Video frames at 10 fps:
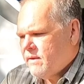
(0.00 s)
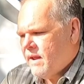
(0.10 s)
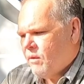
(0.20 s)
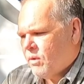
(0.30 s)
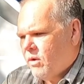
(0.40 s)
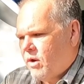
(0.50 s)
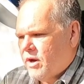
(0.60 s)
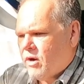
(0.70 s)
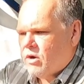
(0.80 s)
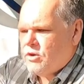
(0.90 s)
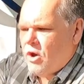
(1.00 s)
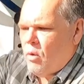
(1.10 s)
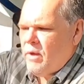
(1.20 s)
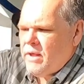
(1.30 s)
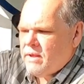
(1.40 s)
Now we're on our
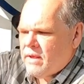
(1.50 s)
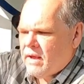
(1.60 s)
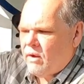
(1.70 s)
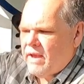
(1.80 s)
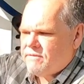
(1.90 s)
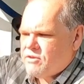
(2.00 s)
NOAA. All I have